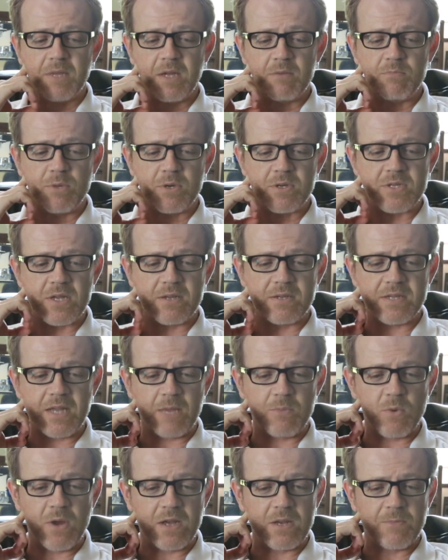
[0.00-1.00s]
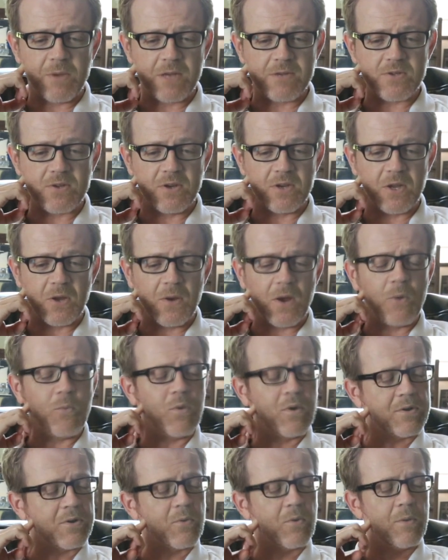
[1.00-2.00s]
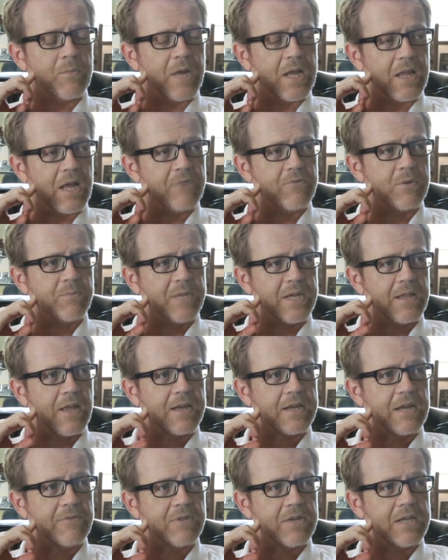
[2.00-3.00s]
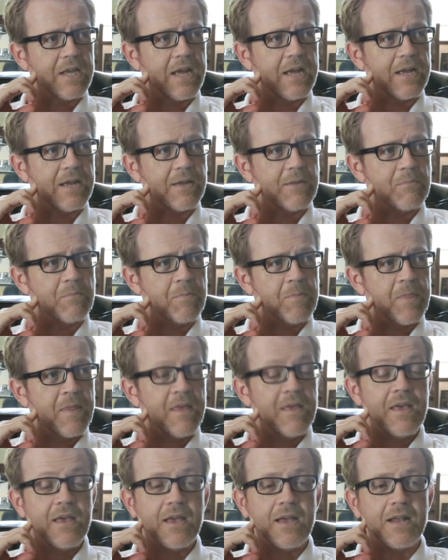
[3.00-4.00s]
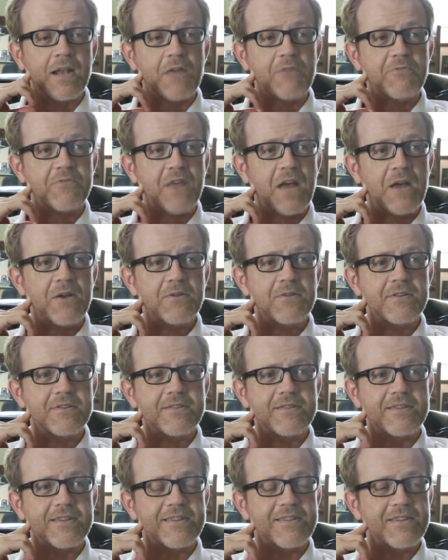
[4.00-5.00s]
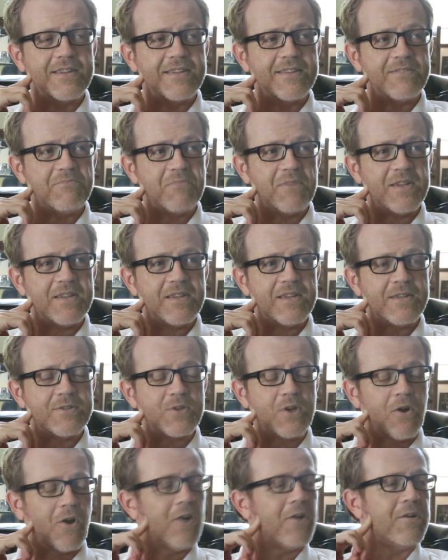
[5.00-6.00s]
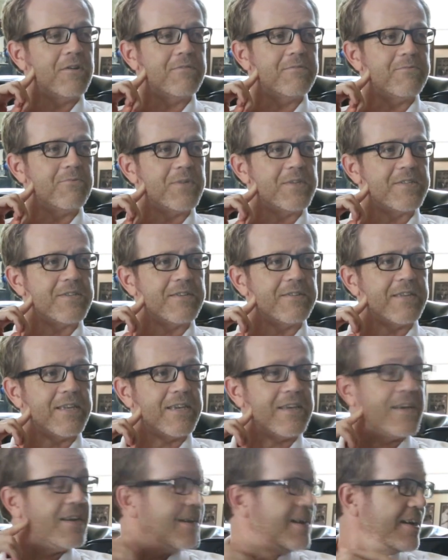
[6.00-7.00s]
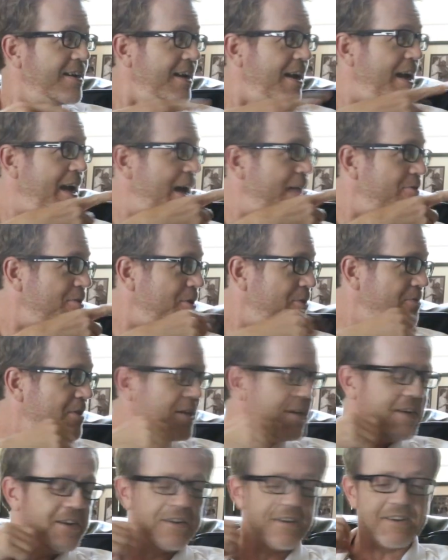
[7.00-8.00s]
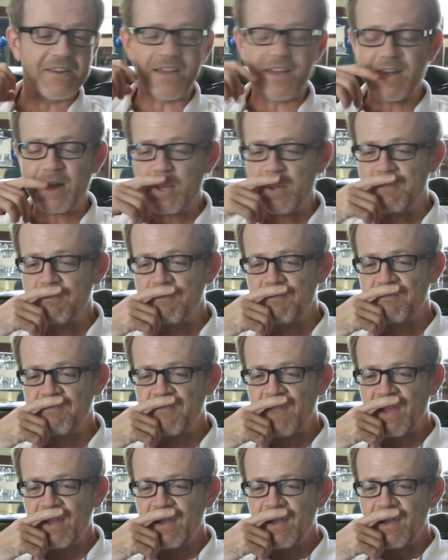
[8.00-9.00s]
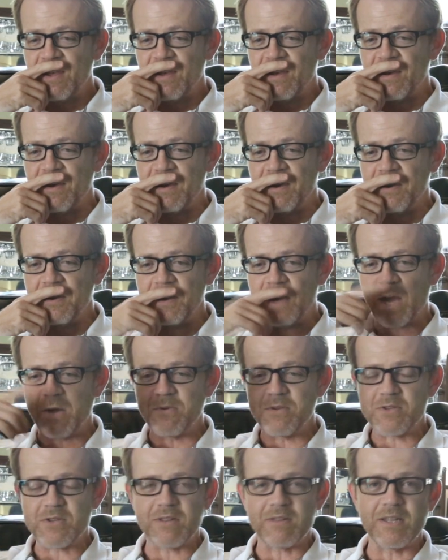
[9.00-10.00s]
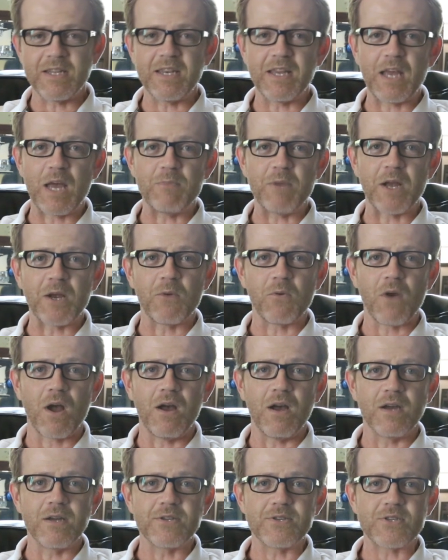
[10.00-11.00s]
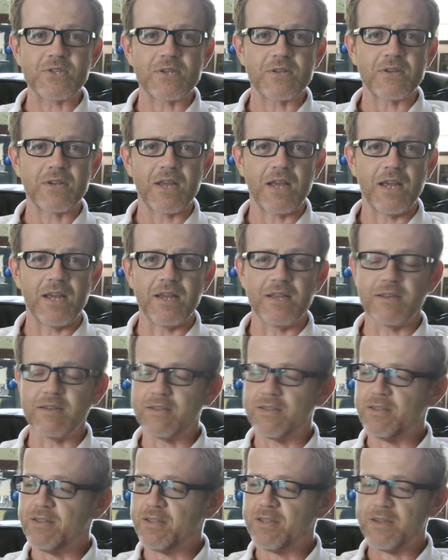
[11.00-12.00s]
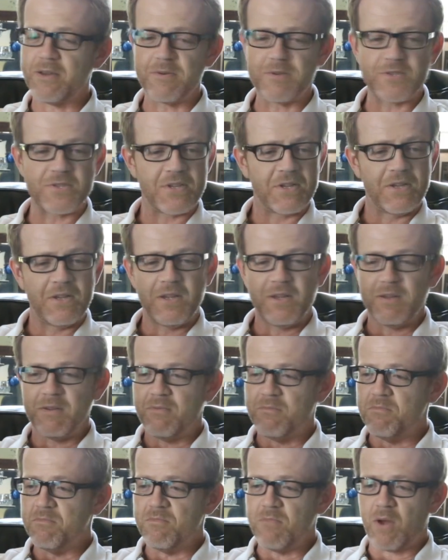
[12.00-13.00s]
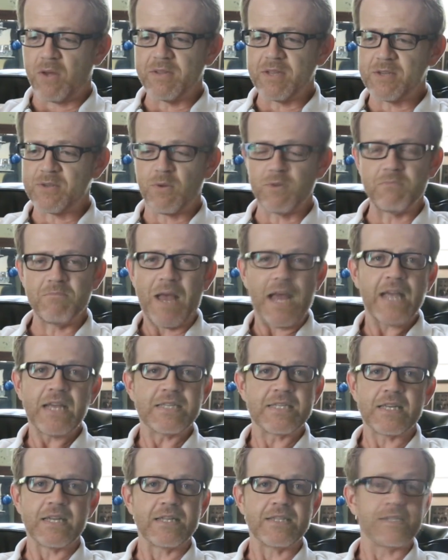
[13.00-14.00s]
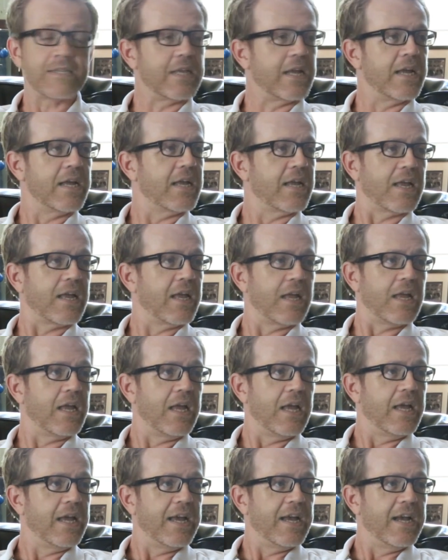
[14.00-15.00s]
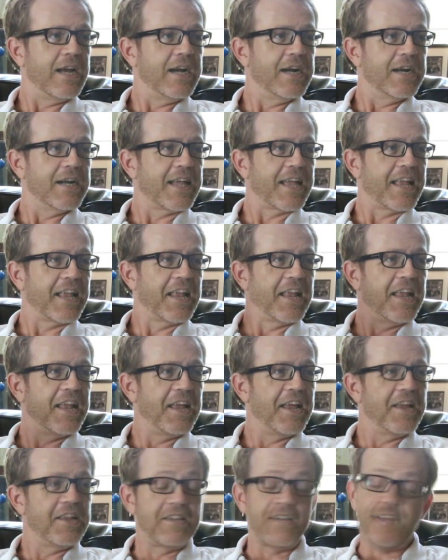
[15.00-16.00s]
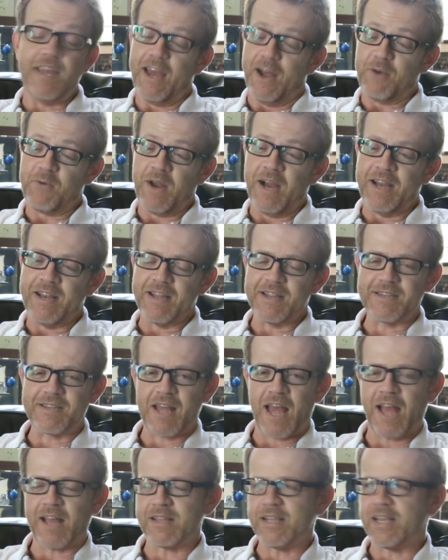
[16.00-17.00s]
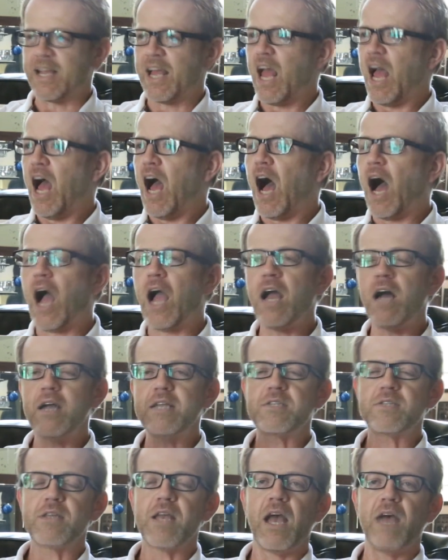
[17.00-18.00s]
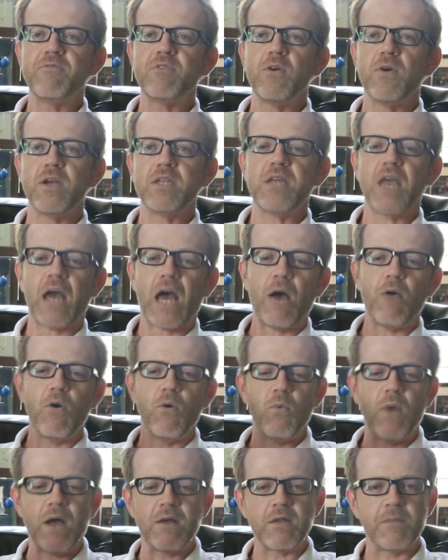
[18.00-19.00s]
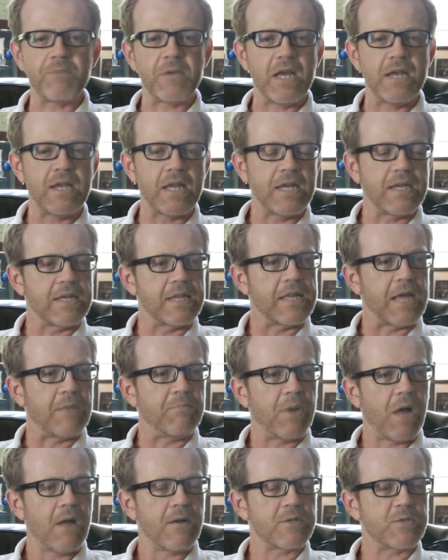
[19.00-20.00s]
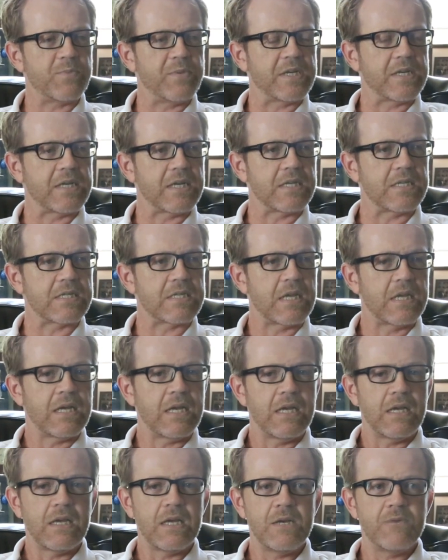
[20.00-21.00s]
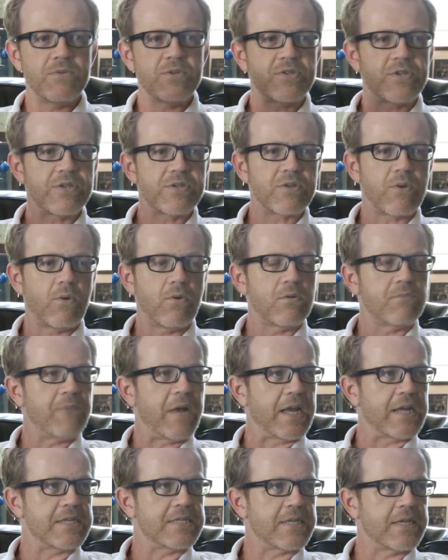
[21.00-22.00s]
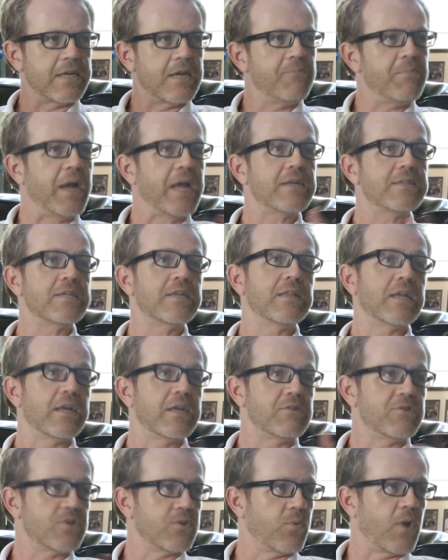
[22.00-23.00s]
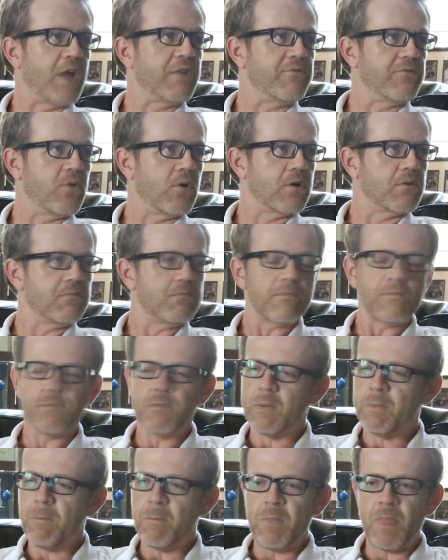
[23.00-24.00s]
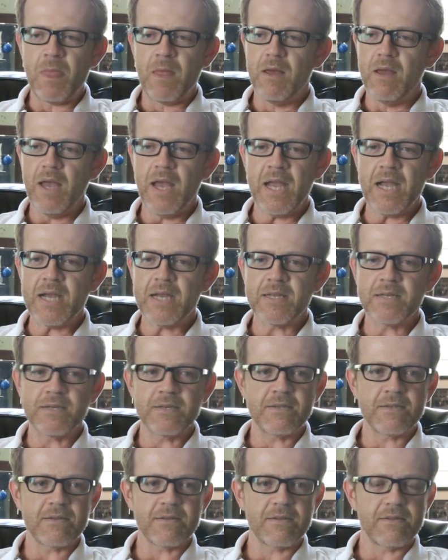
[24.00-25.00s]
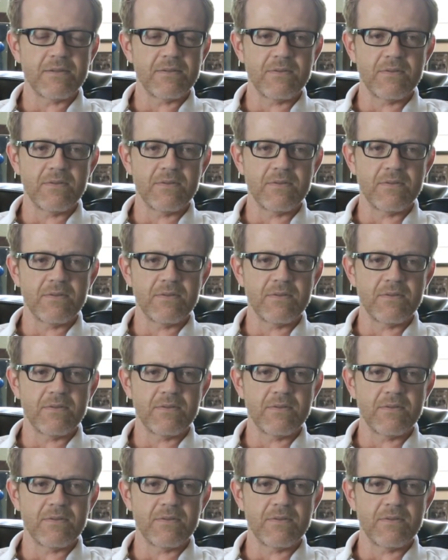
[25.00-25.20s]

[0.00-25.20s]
Books on Tape, Random House Audio. I wonder what my life would be like every day. Uh-huh. And I found his card recently. I have it over here. I was cleaning out my garage, and there was all these old magazines. It was in a special place in the garage. Yeah, yes. Right, exactly. I honestly have no idea how it wound up getting into that box, because it was just a magazine that I used to write for. And